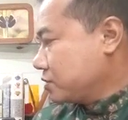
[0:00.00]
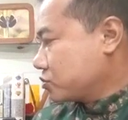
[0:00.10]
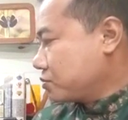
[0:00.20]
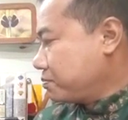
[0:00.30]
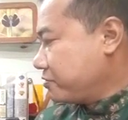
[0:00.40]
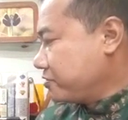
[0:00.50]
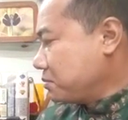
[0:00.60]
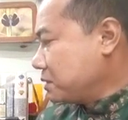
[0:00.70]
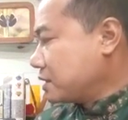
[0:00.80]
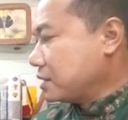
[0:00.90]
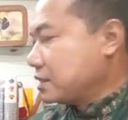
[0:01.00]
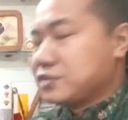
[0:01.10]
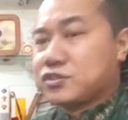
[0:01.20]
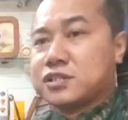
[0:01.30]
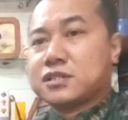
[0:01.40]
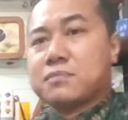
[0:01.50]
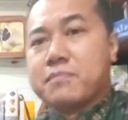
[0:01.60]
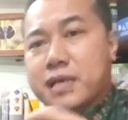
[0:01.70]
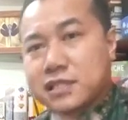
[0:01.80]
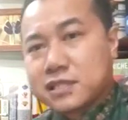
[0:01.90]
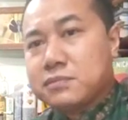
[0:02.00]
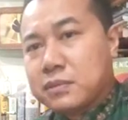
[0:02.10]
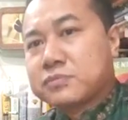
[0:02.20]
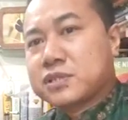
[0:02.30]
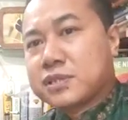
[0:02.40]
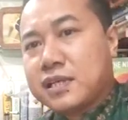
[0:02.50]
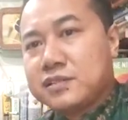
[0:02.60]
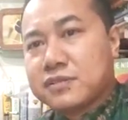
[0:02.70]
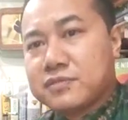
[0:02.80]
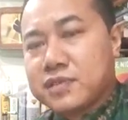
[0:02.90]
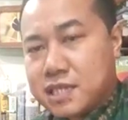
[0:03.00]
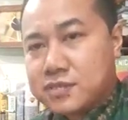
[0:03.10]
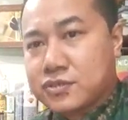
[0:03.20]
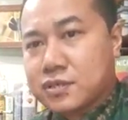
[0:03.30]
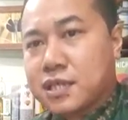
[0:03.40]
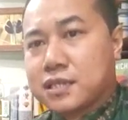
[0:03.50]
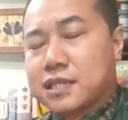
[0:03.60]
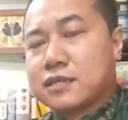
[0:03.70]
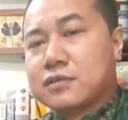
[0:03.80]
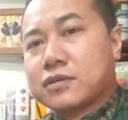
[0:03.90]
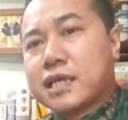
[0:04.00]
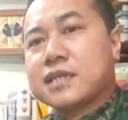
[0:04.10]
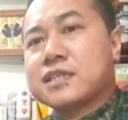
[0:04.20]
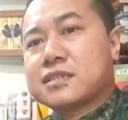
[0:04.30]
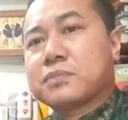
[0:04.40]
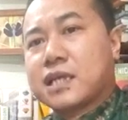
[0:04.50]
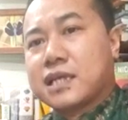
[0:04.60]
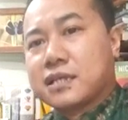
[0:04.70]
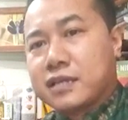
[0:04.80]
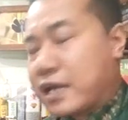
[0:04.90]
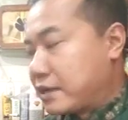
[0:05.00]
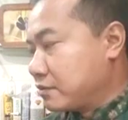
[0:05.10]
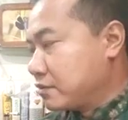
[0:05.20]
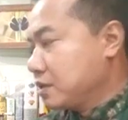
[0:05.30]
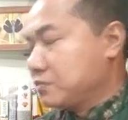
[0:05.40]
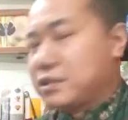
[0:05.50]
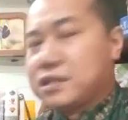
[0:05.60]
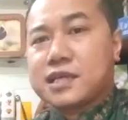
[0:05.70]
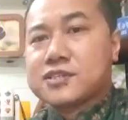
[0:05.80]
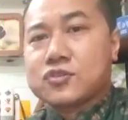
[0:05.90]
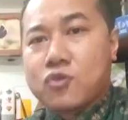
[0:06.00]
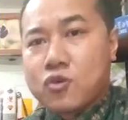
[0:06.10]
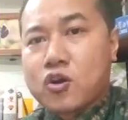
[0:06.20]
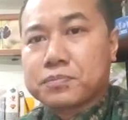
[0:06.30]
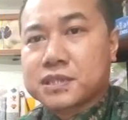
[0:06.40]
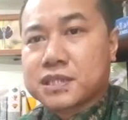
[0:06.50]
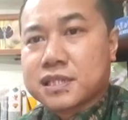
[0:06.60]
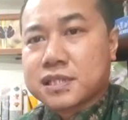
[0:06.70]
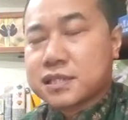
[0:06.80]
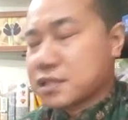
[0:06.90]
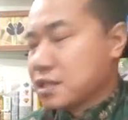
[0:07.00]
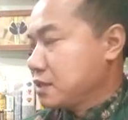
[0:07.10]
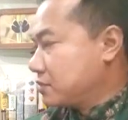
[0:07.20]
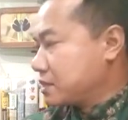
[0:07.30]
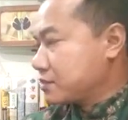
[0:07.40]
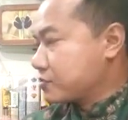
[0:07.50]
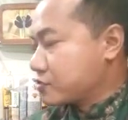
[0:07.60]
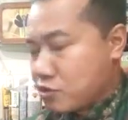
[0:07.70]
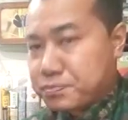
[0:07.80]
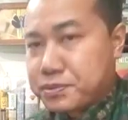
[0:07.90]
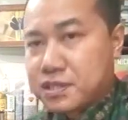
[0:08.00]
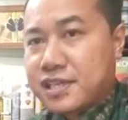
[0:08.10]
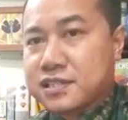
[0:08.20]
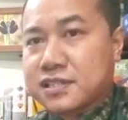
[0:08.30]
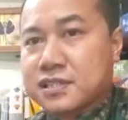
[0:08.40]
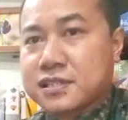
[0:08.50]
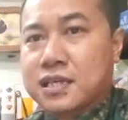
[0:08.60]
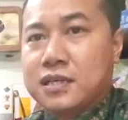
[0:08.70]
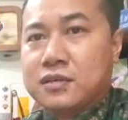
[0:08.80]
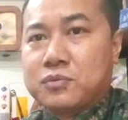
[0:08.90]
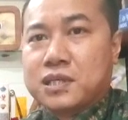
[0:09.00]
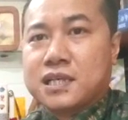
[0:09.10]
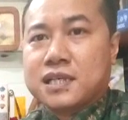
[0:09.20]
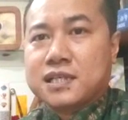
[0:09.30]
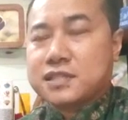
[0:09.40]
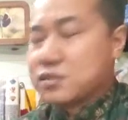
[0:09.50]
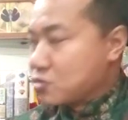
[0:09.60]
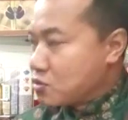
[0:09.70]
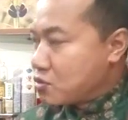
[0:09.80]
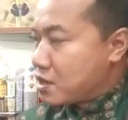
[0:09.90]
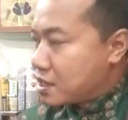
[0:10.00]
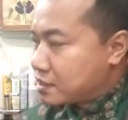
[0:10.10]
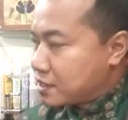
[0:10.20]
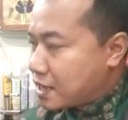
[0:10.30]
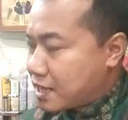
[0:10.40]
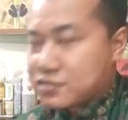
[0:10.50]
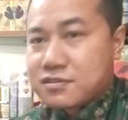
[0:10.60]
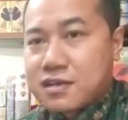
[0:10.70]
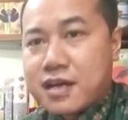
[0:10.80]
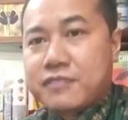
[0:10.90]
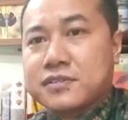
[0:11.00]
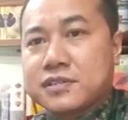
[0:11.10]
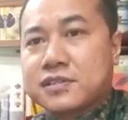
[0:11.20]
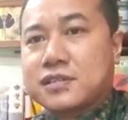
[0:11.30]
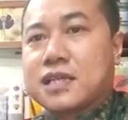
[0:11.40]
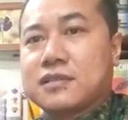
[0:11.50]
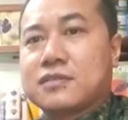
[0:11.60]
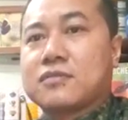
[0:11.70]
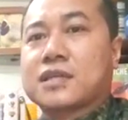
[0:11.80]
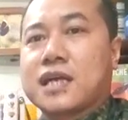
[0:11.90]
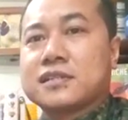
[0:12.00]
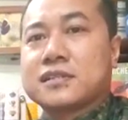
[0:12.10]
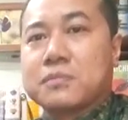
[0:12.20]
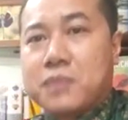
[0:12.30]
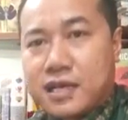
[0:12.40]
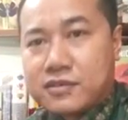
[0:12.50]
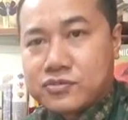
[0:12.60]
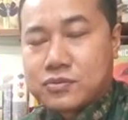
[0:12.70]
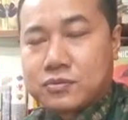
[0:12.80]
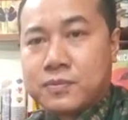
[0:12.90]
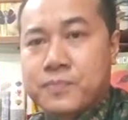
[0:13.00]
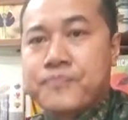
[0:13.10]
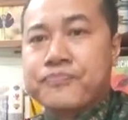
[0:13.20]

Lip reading: So fundamental niche is the maximum size of the niche that an organism can attain when there is no competitors, when there is no predators, when there is no other extra efforts that an organism uh, has to